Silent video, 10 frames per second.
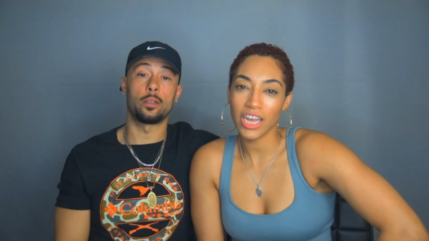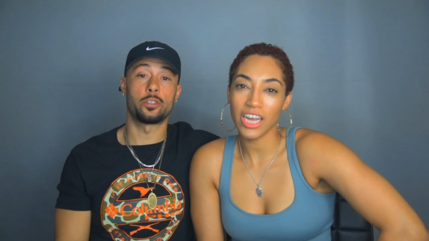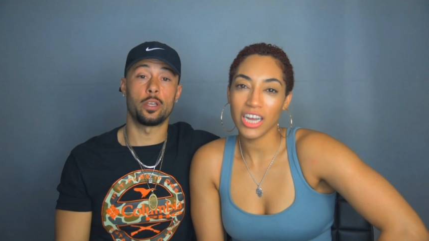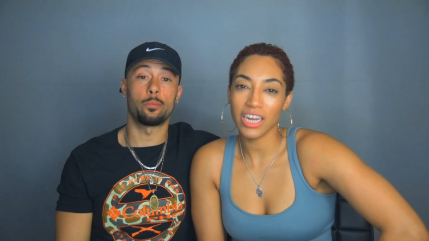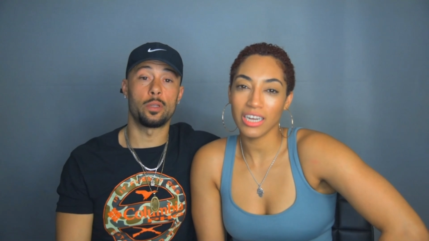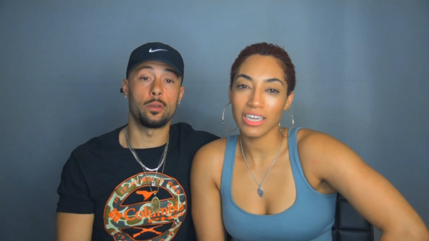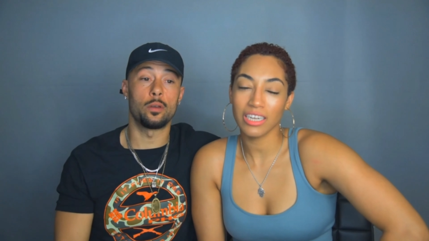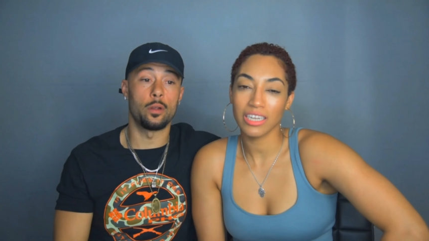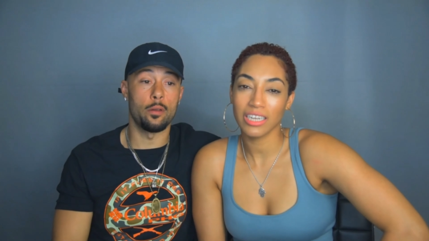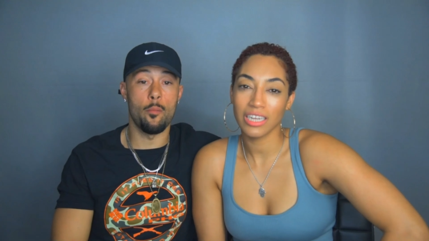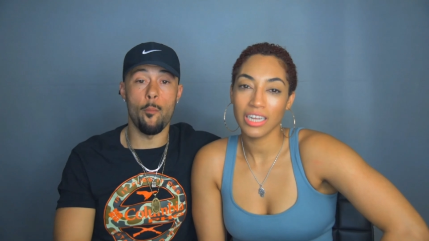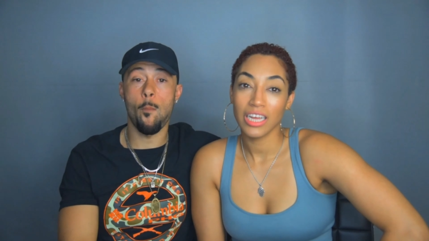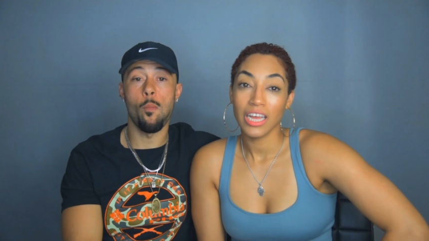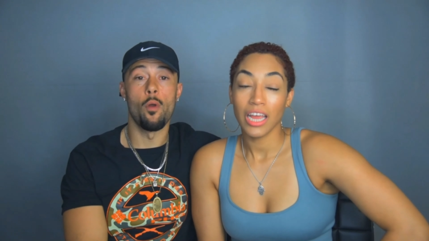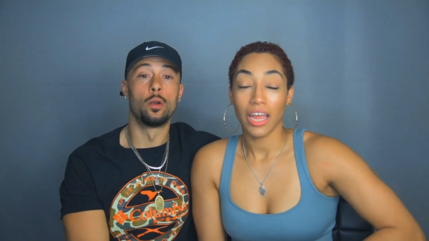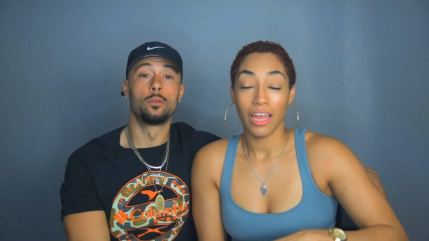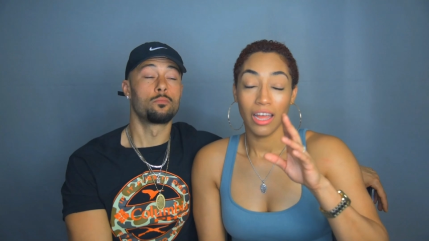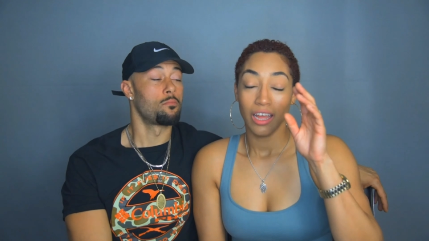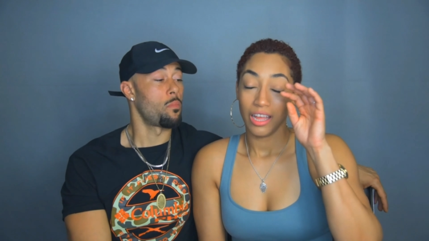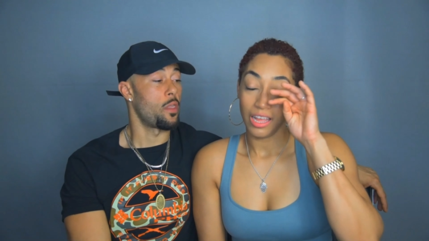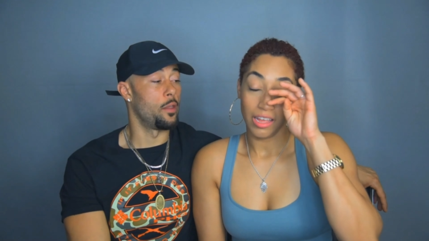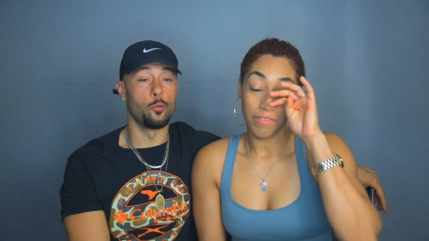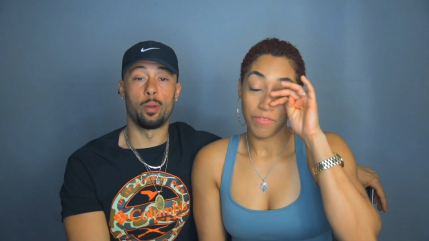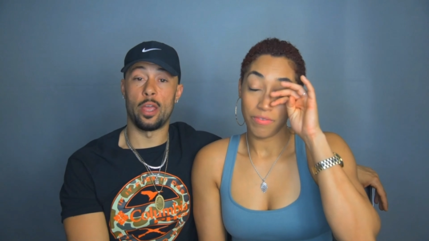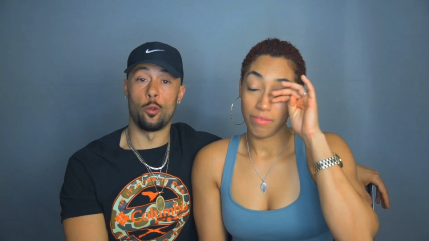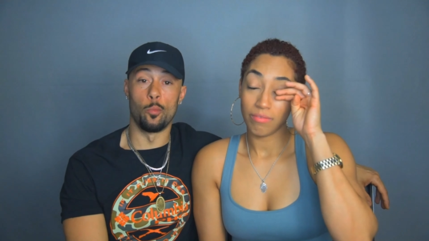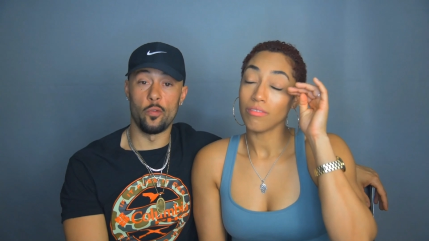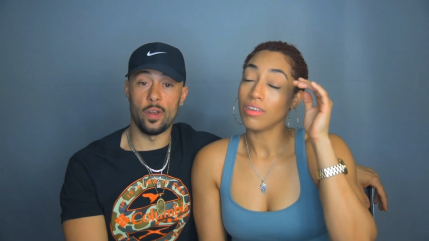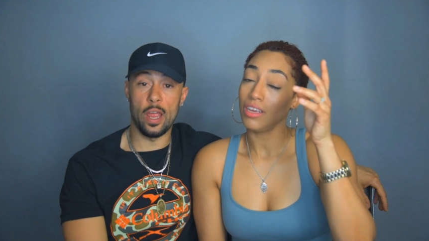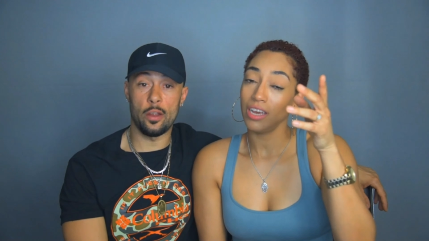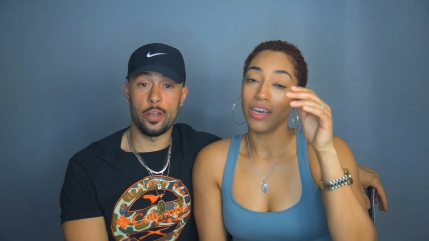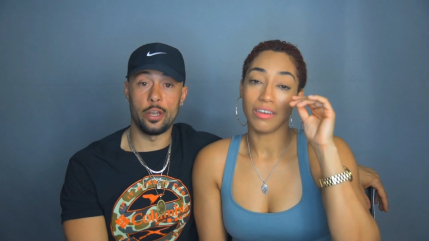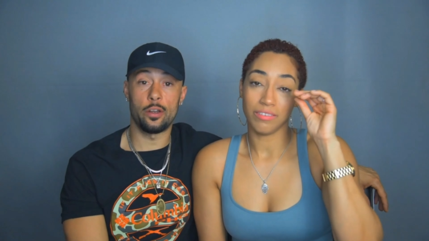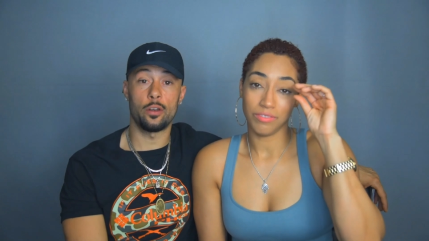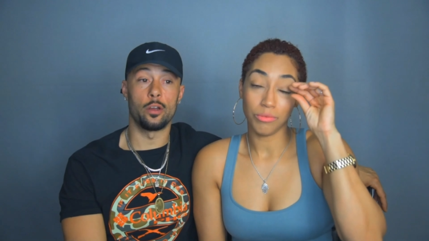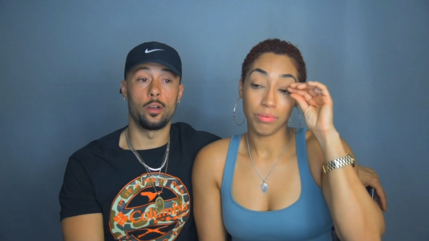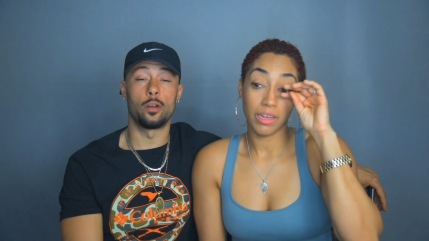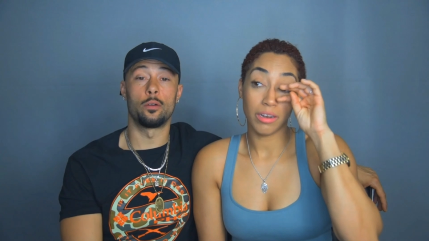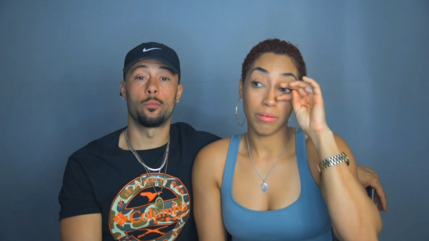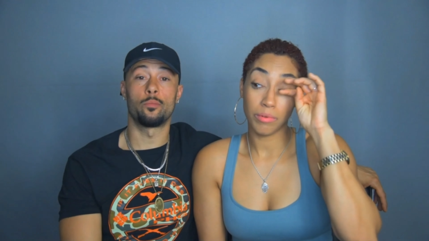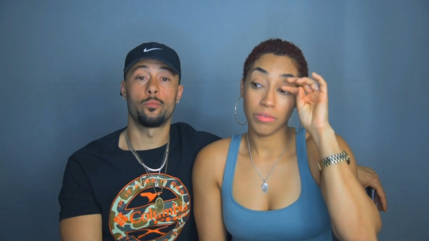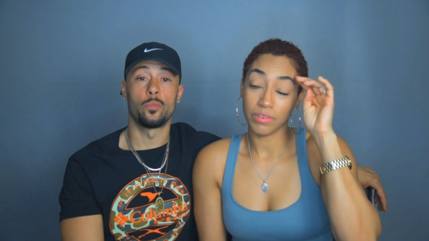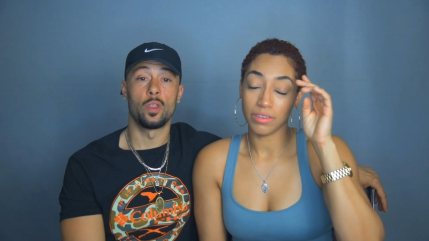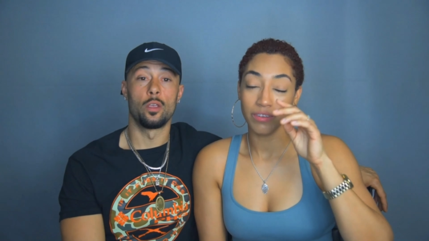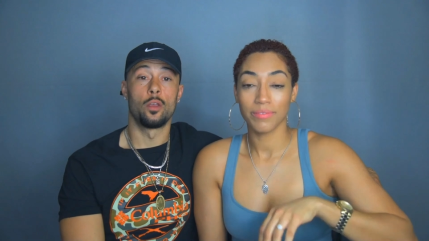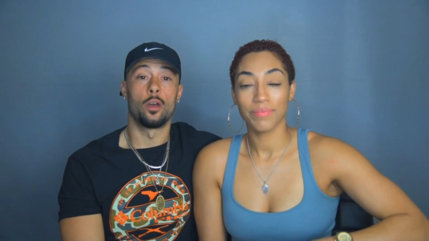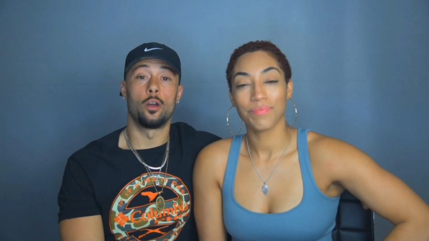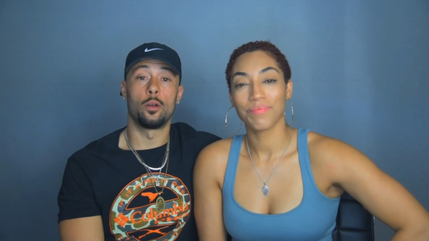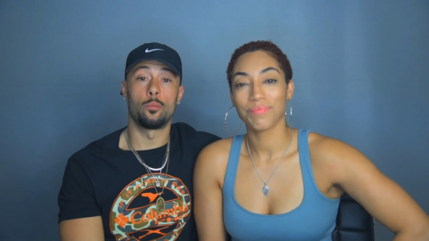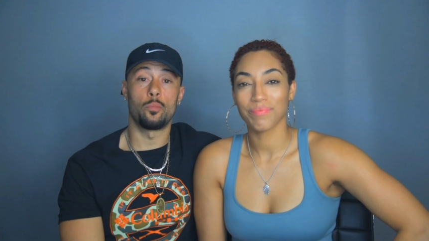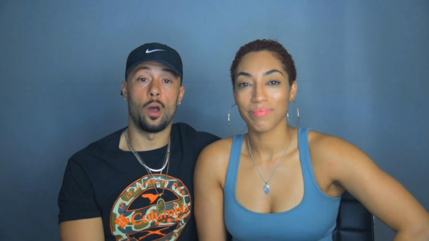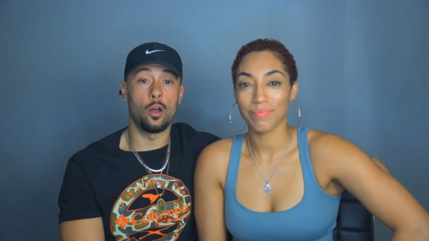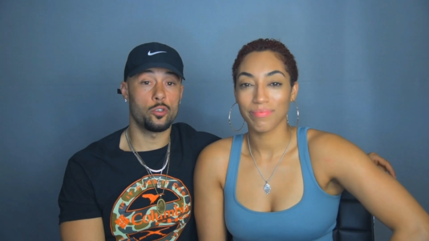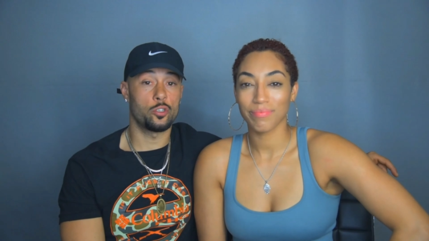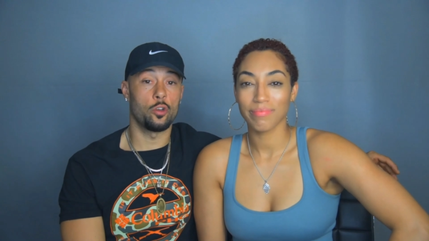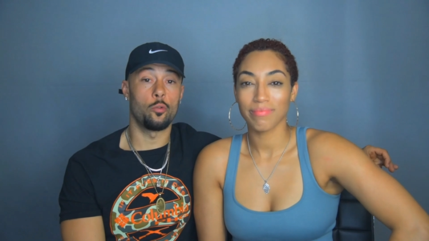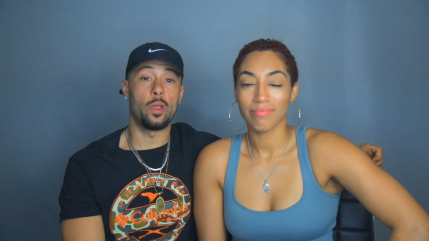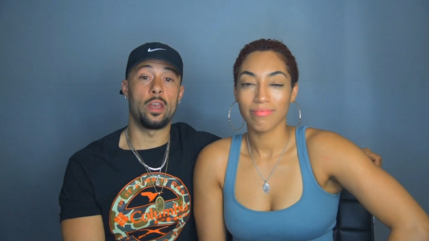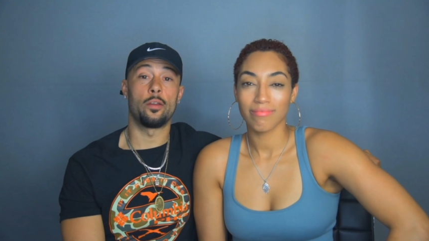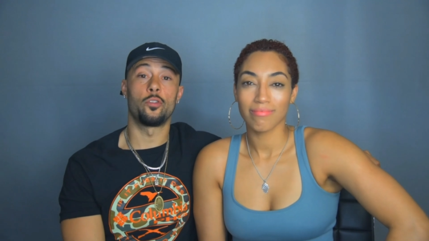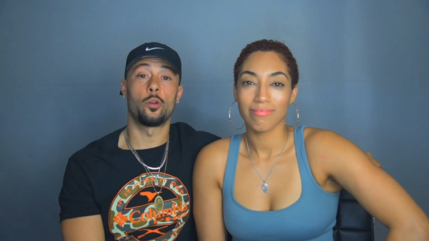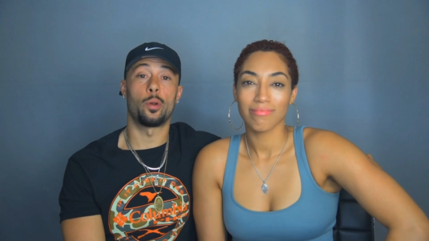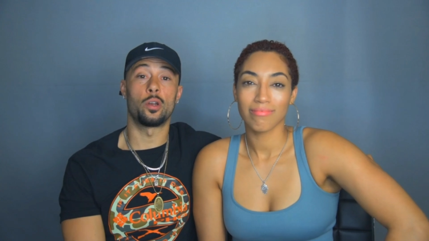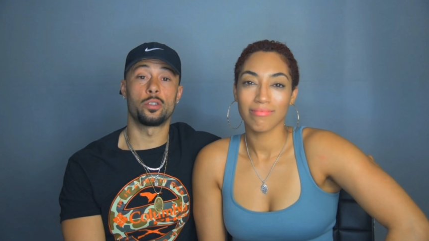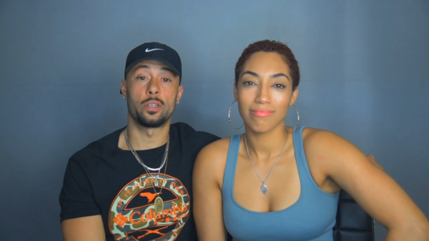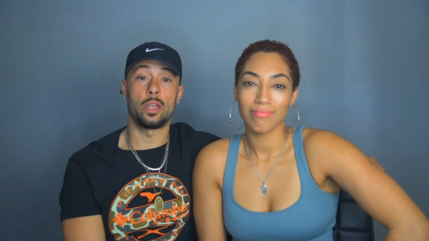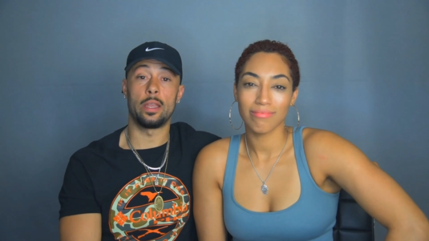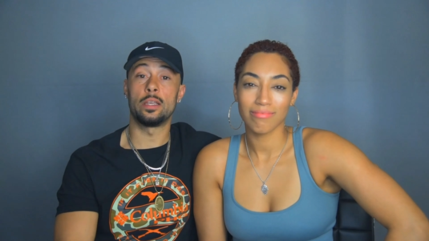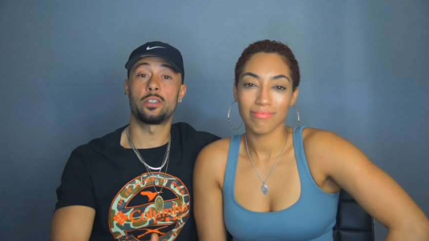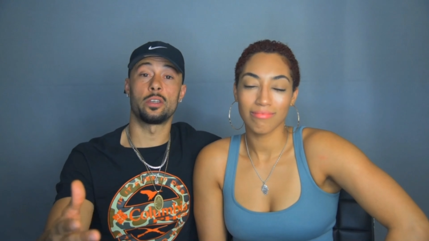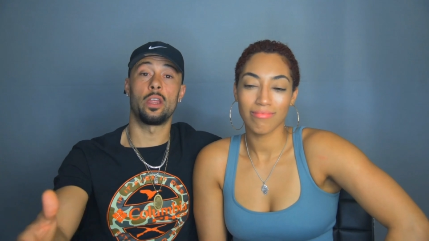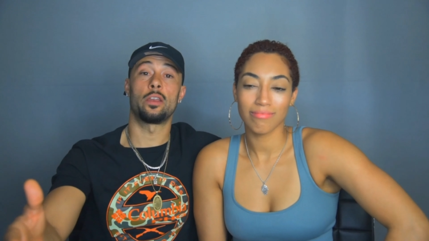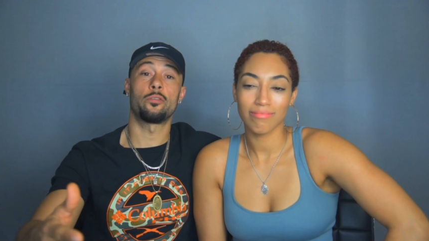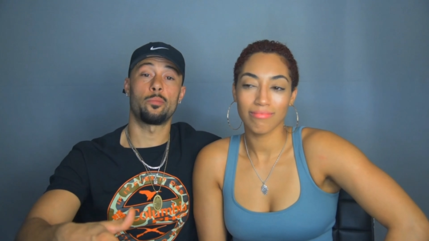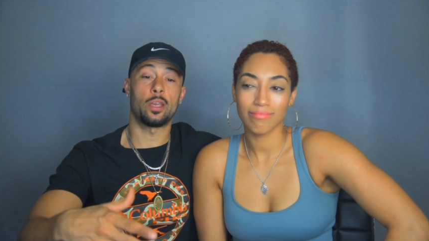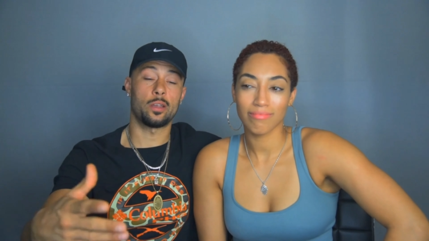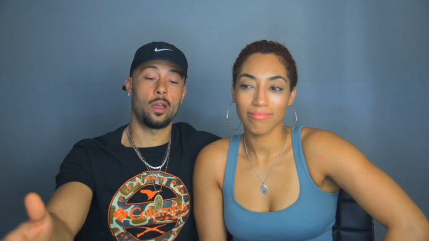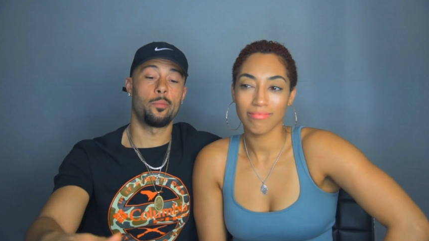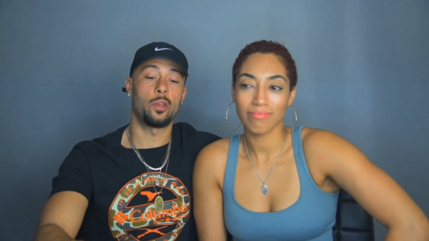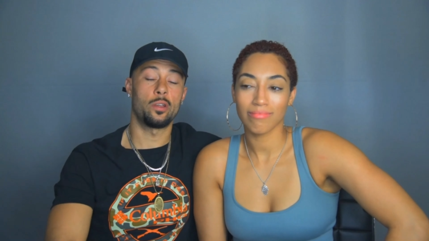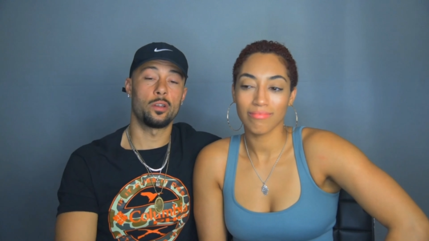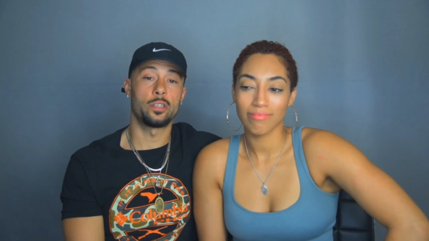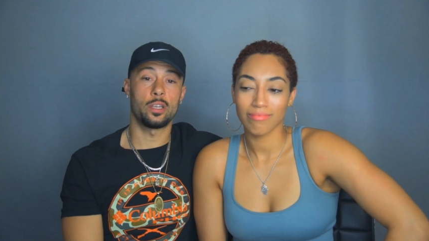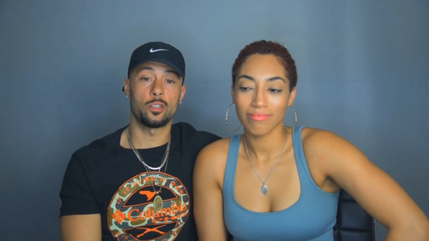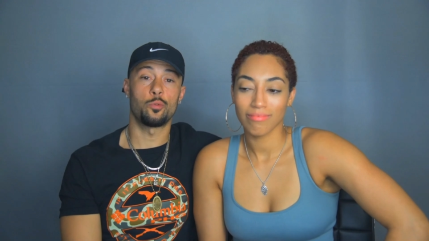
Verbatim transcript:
Speaker 1: Tell us something. Um, if you plan on moving out yeah, here. Um, um, also, man, if you're a person that is a native, man, comment in here and tell